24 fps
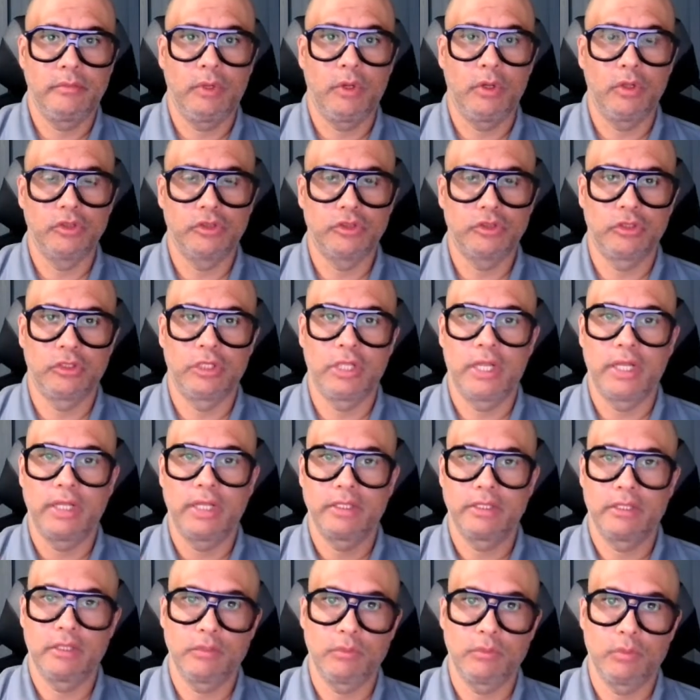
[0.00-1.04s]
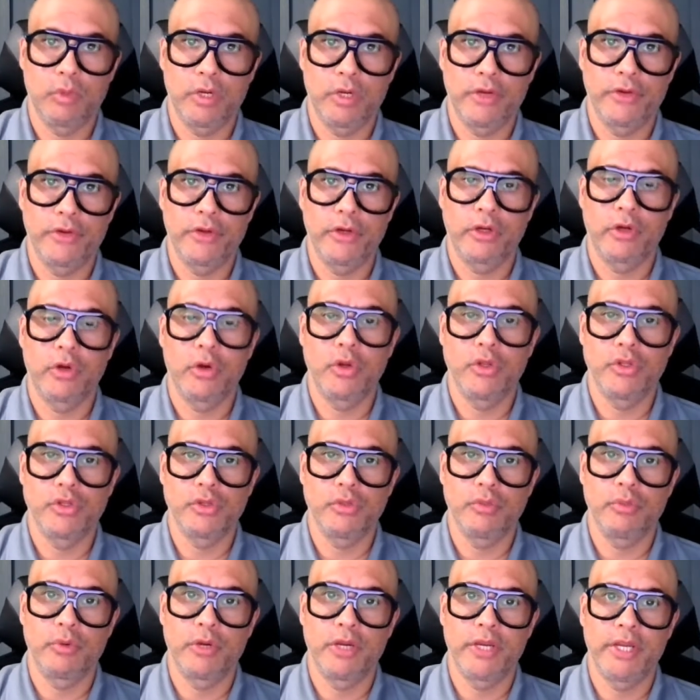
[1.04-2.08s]
also that where you're going
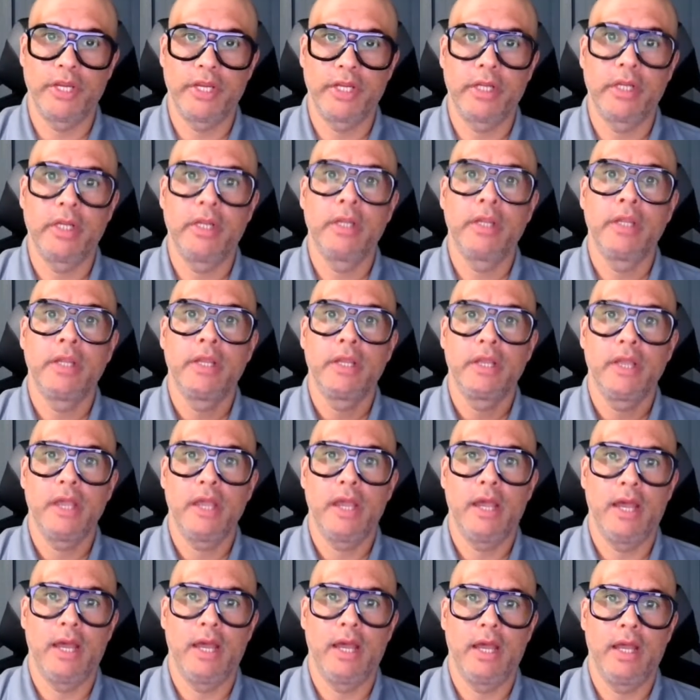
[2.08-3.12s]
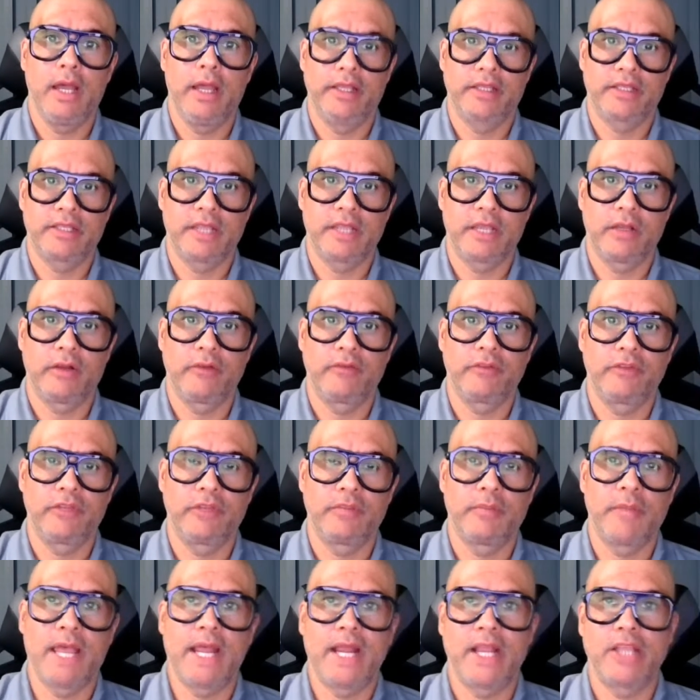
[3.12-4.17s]
to bring executives
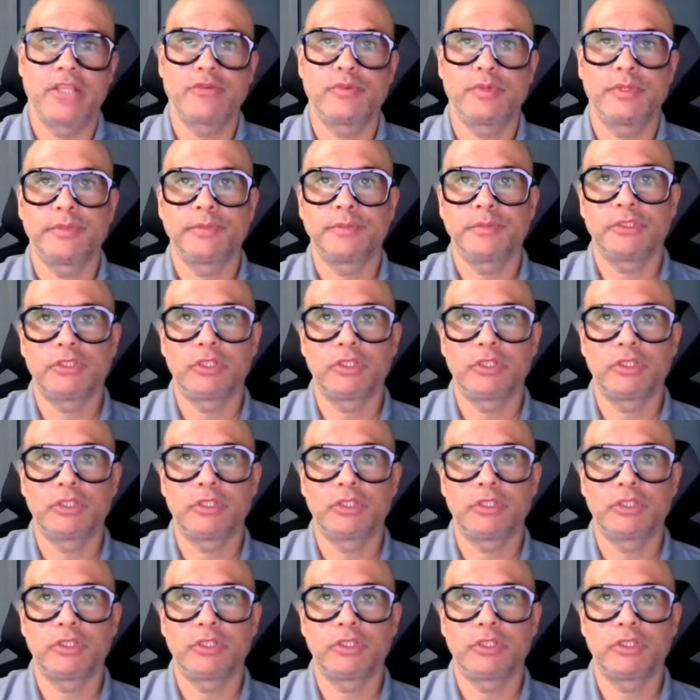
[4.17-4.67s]
and management?